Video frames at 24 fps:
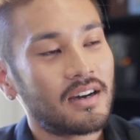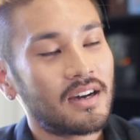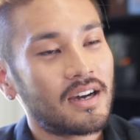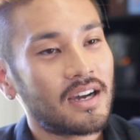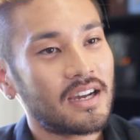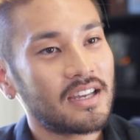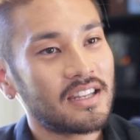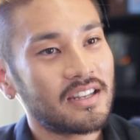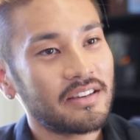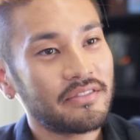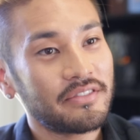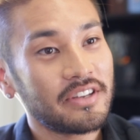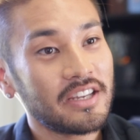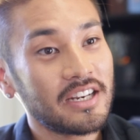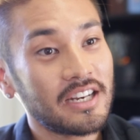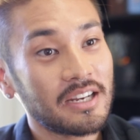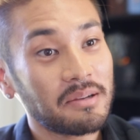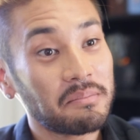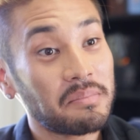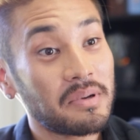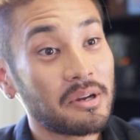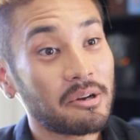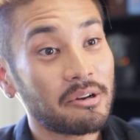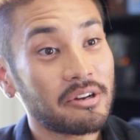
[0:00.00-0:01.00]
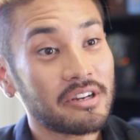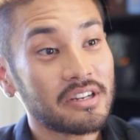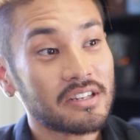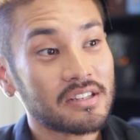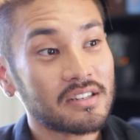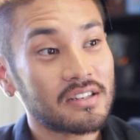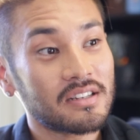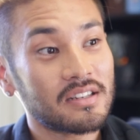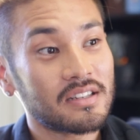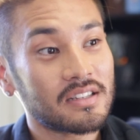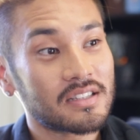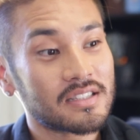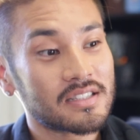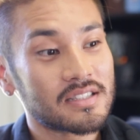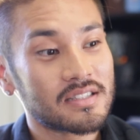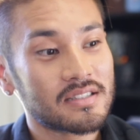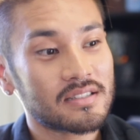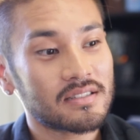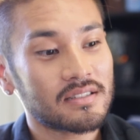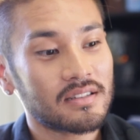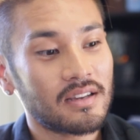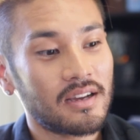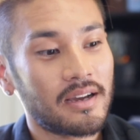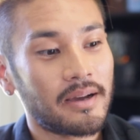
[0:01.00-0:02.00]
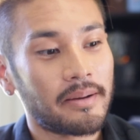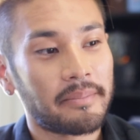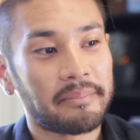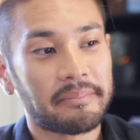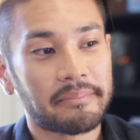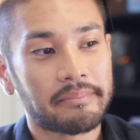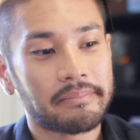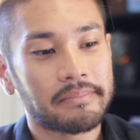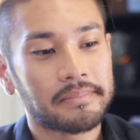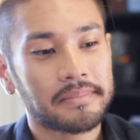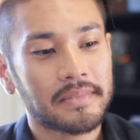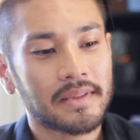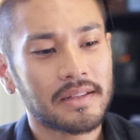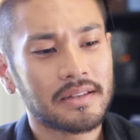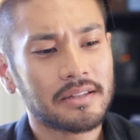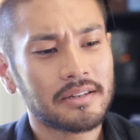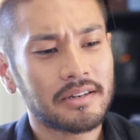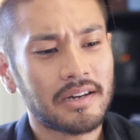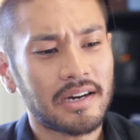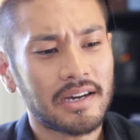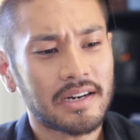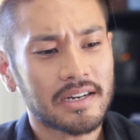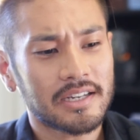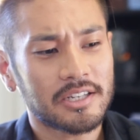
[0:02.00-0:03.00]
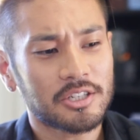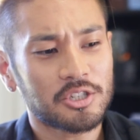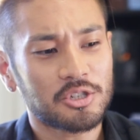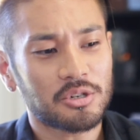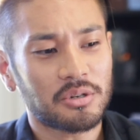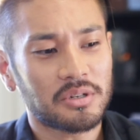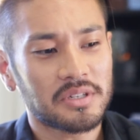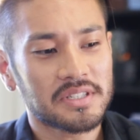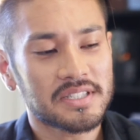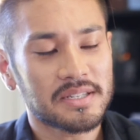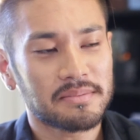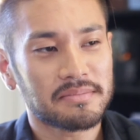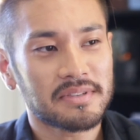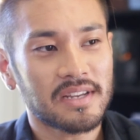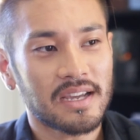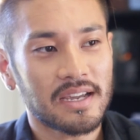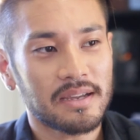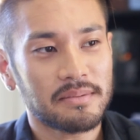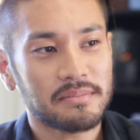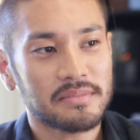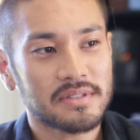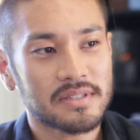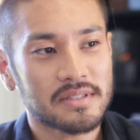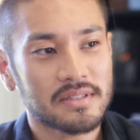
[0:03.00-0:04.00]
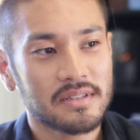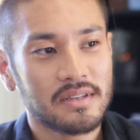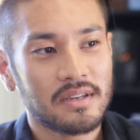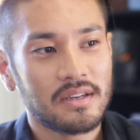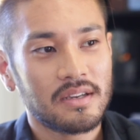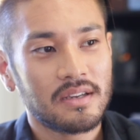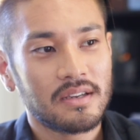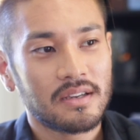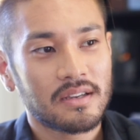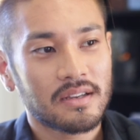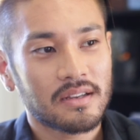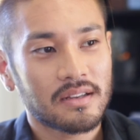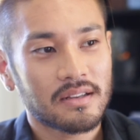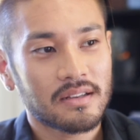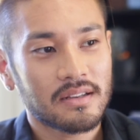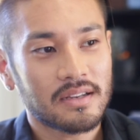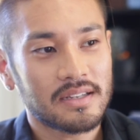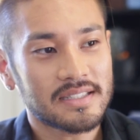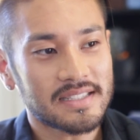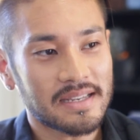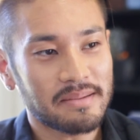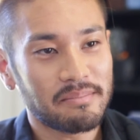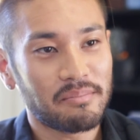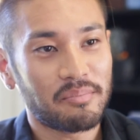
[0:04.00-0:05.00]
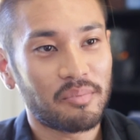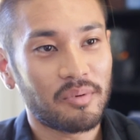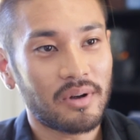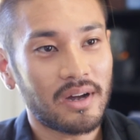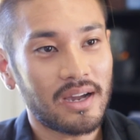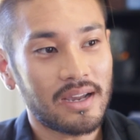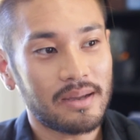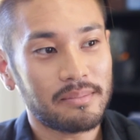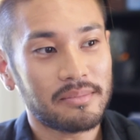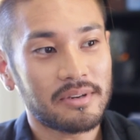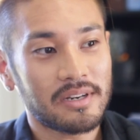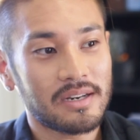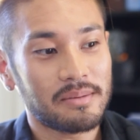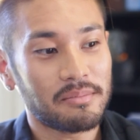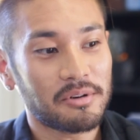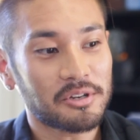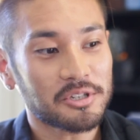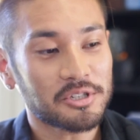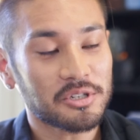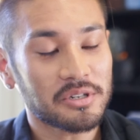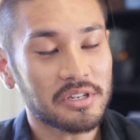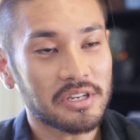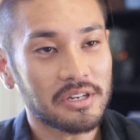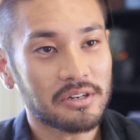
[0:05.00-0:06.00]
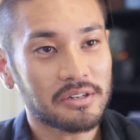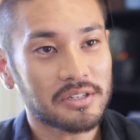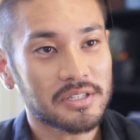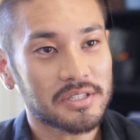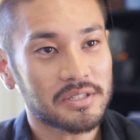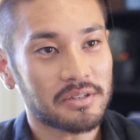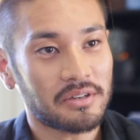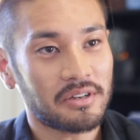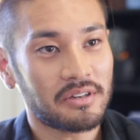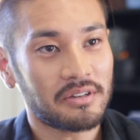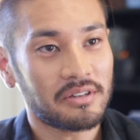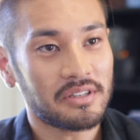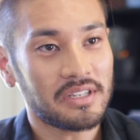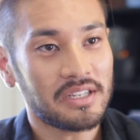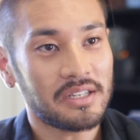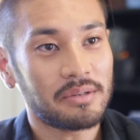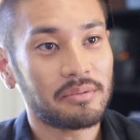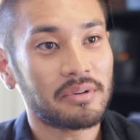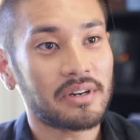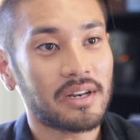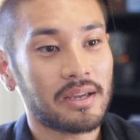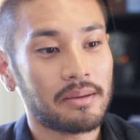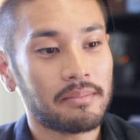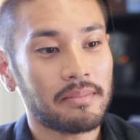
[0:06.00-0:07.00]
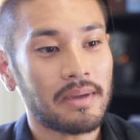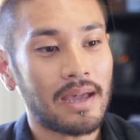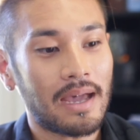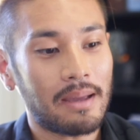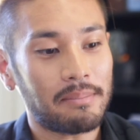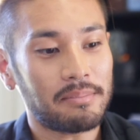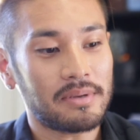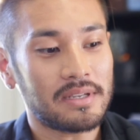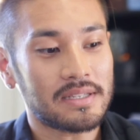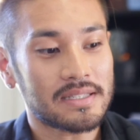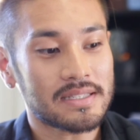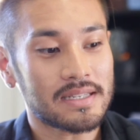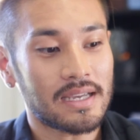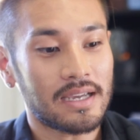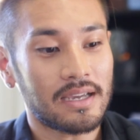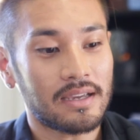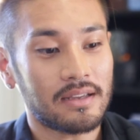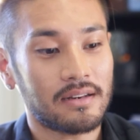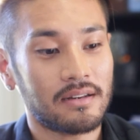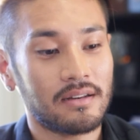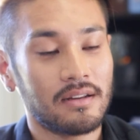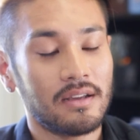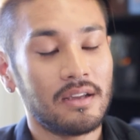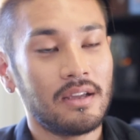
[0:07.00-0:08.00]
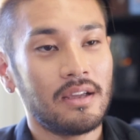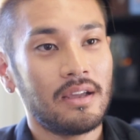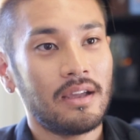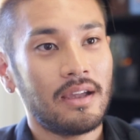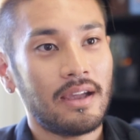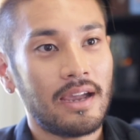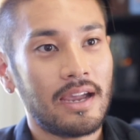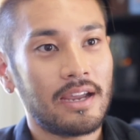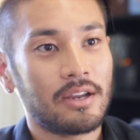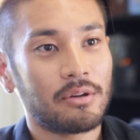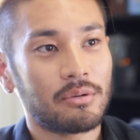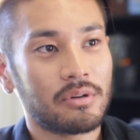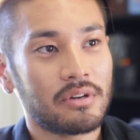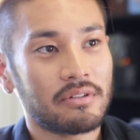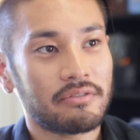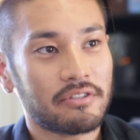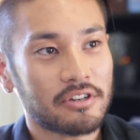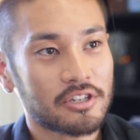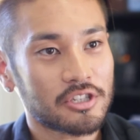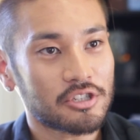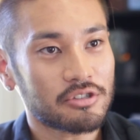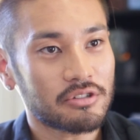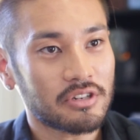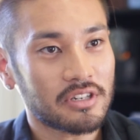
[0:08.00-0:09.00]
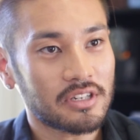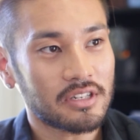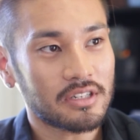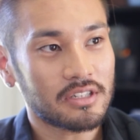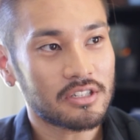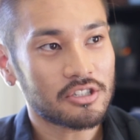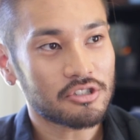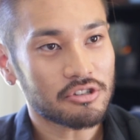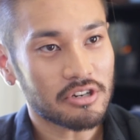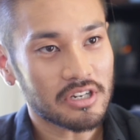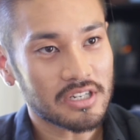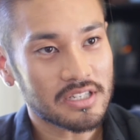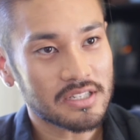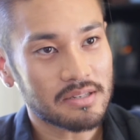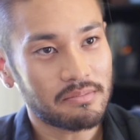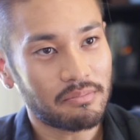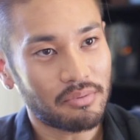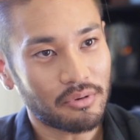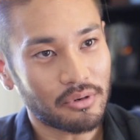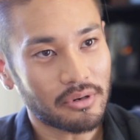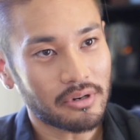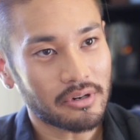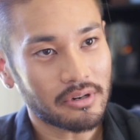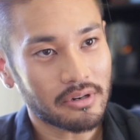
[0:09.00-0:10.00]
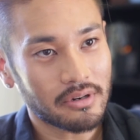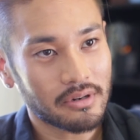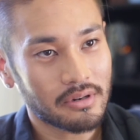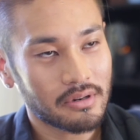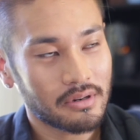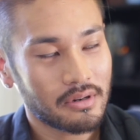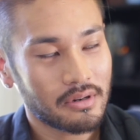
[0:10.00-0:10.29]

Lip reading: I love eating, period. It's a little out of control sometimes because I'm an emotional eater, so I'll eat when I'm happy, sad, angry, frustrated, stressed, bored,